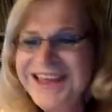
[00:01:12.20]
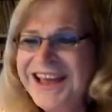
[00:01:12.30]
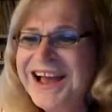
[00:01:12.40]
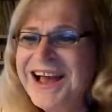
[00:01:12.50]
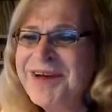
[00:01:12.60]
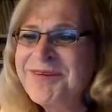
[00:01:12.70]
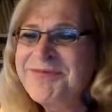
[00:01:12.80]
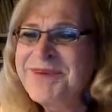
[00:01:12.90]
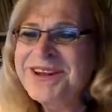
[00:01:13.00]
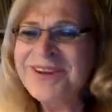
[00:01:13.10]
Uh,
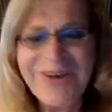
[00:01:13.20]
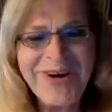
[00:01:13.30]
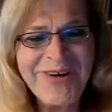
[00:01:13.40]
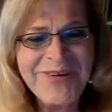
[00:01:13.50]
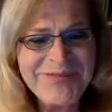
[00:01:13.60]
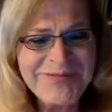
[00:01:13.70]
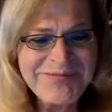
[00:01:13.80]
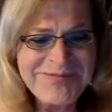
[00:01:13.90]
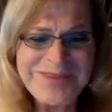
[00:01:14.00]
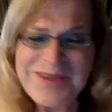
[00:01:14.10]
but they're all,
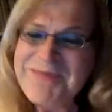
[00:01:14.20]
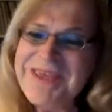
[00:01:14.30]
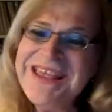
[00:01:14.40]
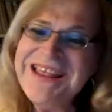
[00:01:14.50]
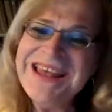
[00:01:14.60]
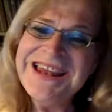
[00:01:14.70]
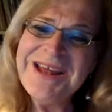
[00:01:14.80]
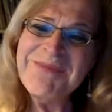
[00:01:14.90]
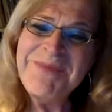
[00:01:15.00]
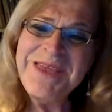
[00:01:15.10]
to me, ended
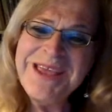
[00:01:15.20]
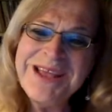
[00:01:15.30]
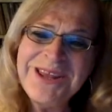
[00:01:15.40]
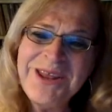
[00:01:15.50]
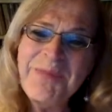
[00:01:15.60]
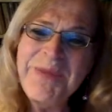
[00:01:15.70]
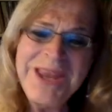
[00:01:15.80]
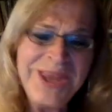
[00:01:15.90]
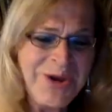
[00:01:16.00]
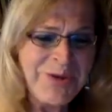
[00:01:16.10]
up being a little bit
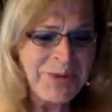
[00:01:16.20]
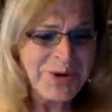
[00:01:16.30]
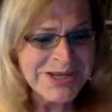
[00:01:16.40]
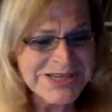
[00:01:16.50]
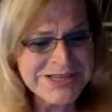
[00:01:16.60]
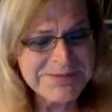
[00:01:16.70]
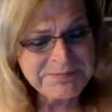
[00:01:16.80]
humorous.